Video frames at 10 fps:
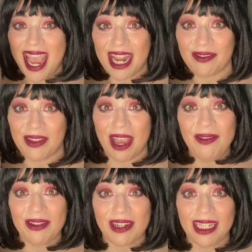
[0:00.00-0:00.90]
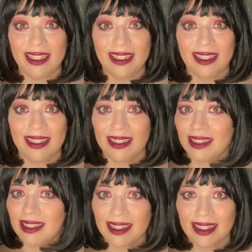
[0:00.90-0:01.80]
And if you haven't already,
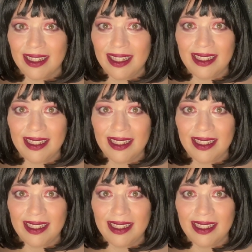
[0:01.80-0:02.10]
hit